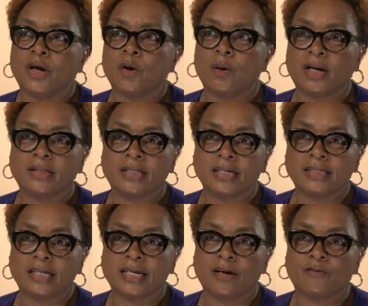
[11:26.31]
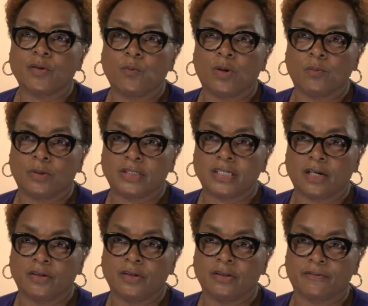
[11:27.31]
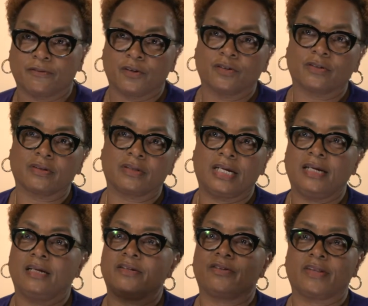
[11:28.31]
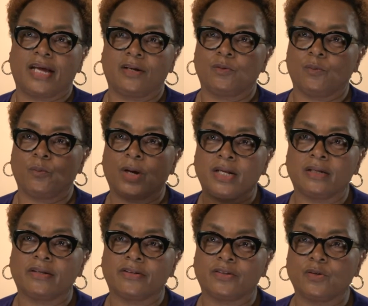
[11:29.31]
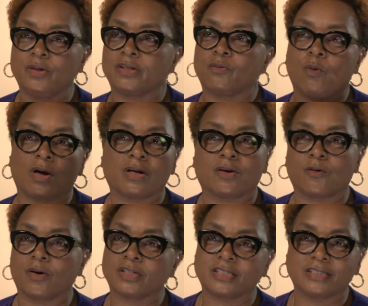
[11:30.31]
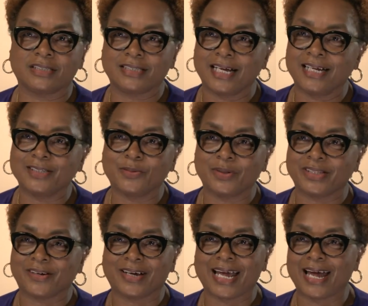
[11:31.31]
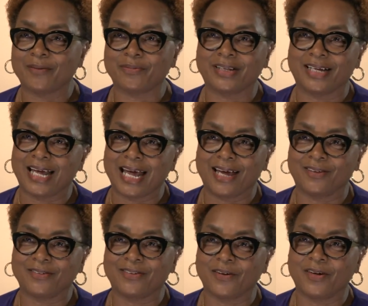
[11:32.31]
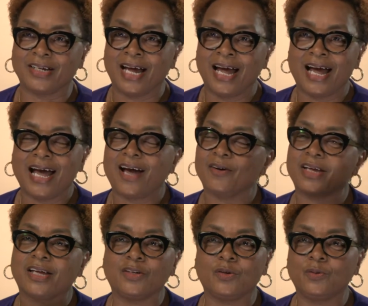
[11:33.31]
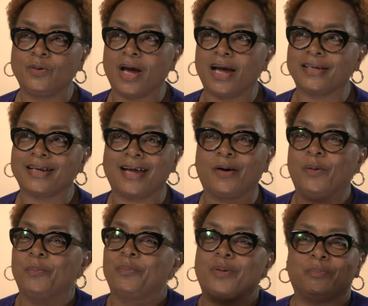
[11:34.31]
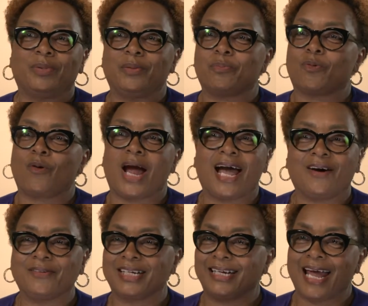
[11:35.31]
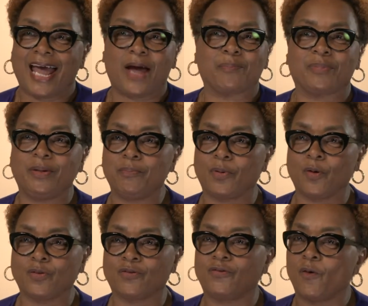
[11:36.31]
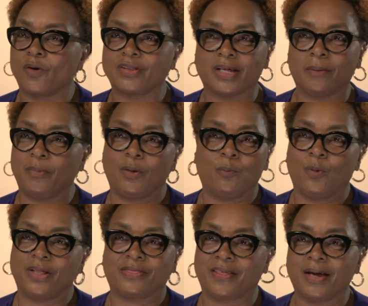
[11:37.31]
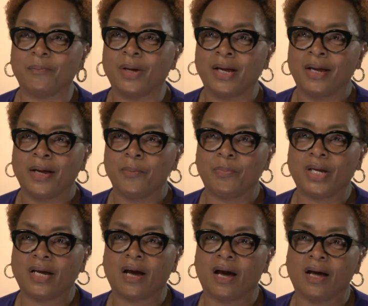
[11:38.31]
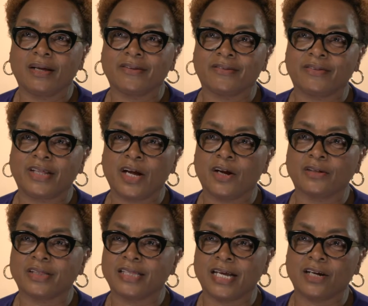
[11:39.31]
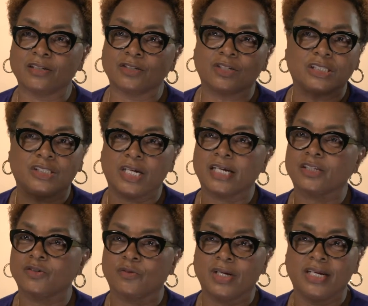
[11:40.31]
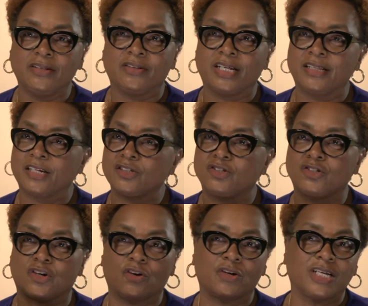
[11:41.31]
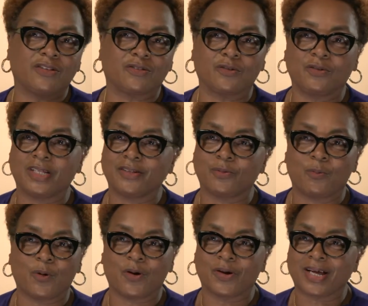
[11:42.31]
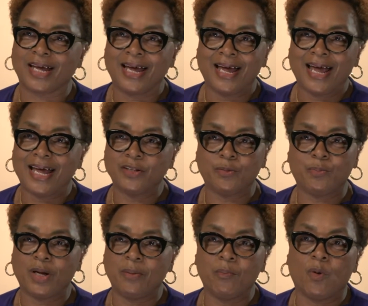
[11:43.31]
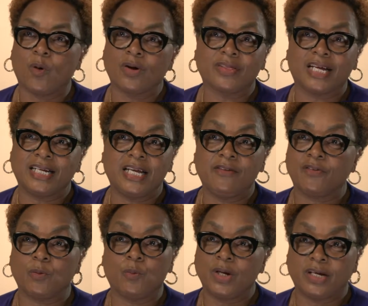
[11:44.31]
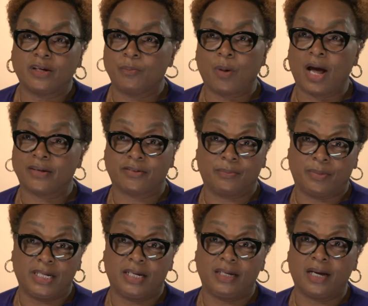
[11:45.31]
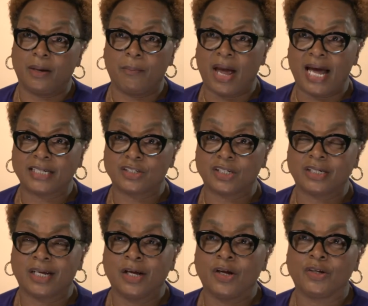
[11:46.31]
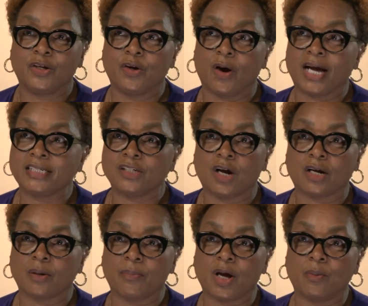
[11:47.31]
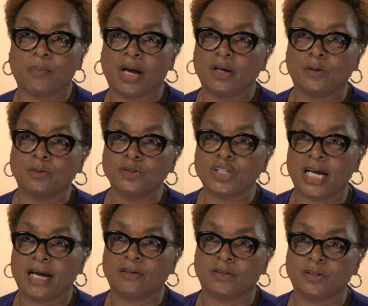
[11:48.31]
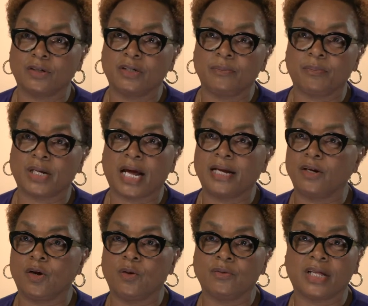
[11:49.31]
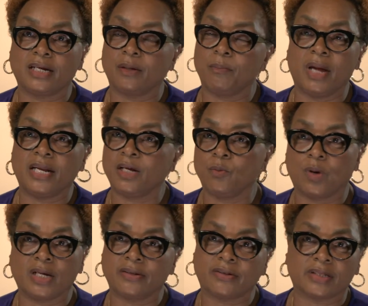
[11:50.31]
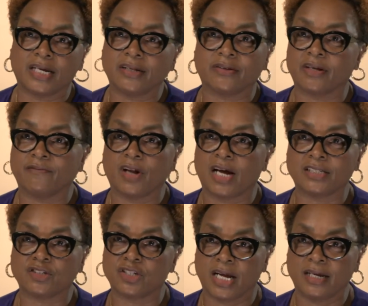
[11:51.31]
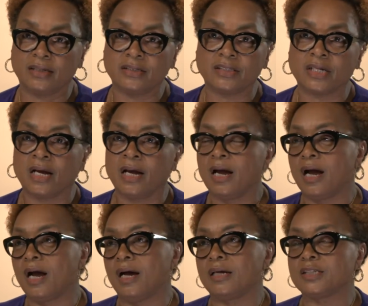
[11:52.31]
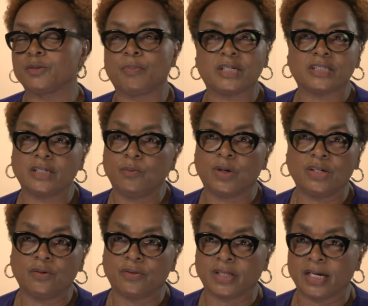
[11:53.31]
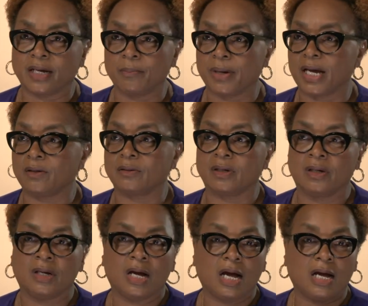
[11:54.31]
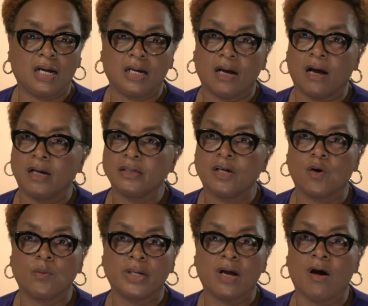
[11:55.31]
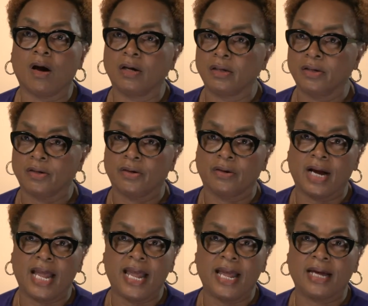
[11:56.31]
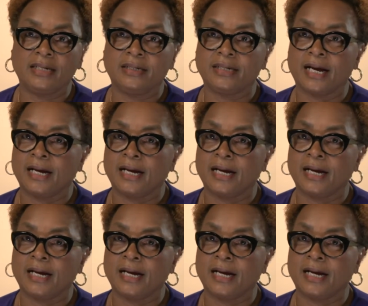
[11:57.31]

I think that everyone will tell you the first is that when students walk across the stage with their caps and gowns on, how can you not help but be proud and happy both for them and with them? Because their trajectories and their journeys through this work has been more than even we could possibly imagine. I talk about my own childhood, but I know that in many ways things have not changed, especially when you think about ongoing hunger and